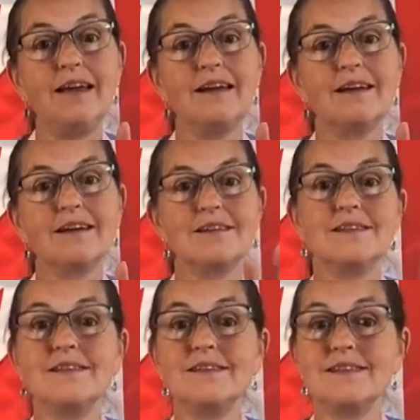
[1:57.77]
because
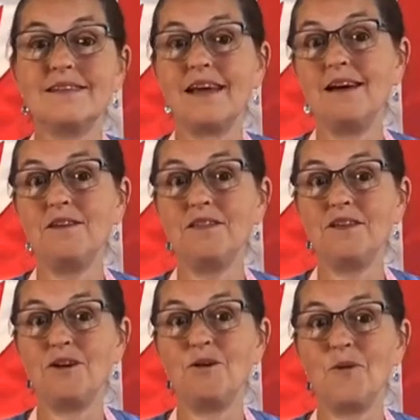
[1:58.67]
this is a
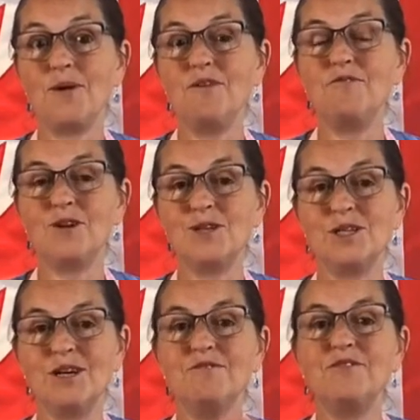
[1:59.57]
healthier version
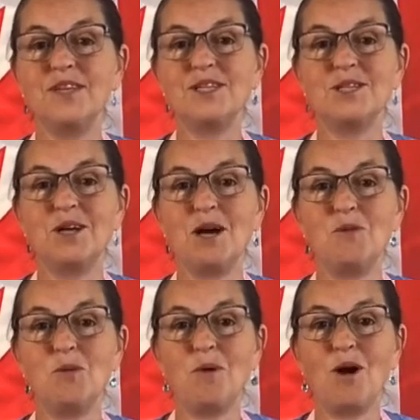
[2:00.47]
of this Nanaimo
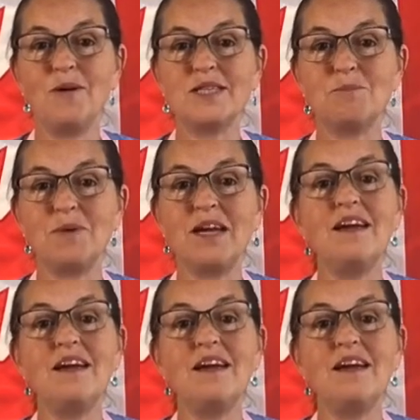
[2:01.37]
Bar recipe,